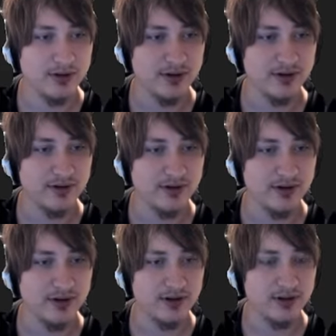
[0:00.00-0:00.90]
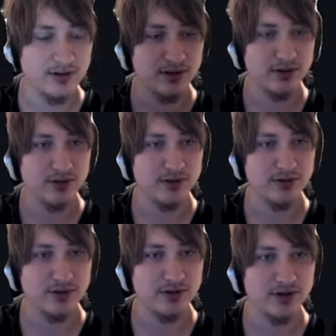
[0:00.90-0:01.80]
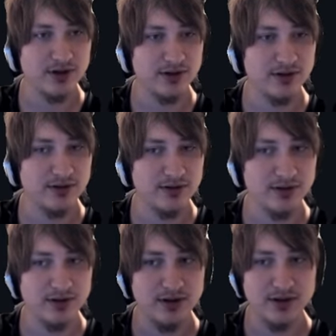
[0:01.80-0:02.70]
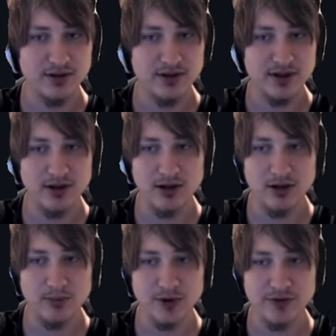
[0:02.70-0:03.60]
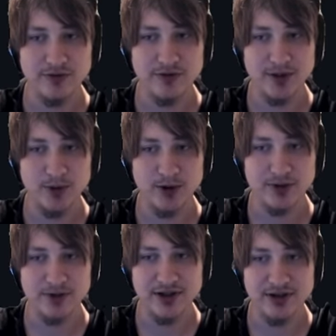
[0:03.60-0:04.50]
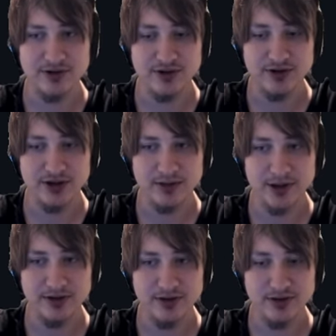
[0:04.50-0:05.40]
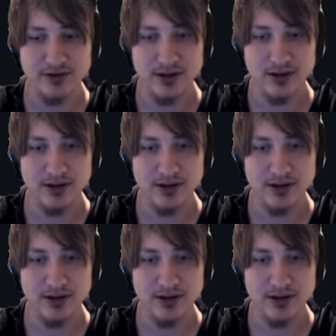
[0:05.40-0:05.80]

Let's see. Solidus, the e-commerce frameworks for industry trailblazers.